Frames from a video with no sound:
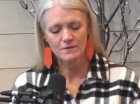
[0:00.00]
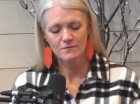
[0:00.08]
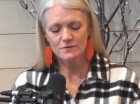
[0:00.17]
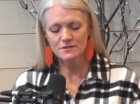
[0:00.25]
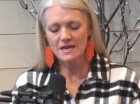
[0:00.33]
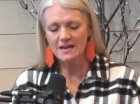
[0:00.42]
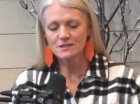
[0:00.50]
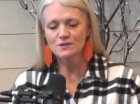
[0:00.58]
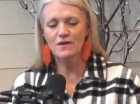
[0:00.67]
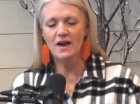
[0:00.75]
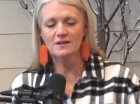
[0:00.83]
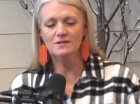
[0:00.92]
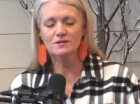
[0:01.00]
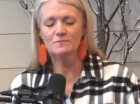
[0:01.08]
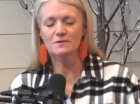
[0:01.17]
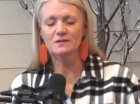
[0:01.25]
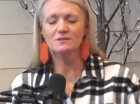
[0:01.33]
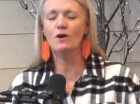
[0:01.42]
for
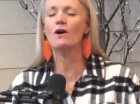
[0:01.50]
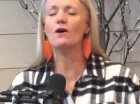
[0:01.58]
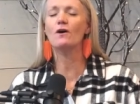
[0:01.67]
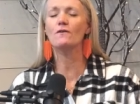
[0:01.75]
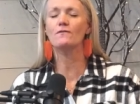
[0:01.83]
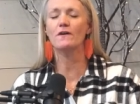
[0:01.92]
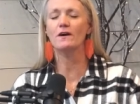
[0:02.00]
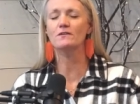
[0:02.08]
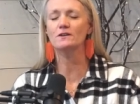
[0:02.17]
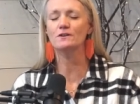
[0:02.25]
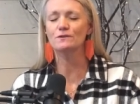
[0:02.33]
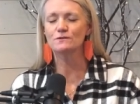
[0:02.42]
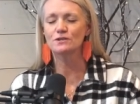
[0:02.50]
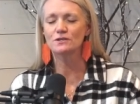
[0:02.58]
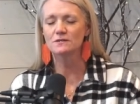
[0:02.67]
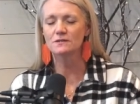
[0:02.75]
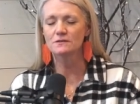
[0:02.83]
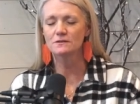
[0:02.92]
satisfaction, but it's all found in you,
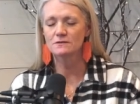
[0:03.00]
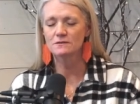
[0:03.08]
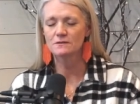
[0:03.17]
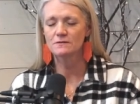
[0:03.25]
Jesus.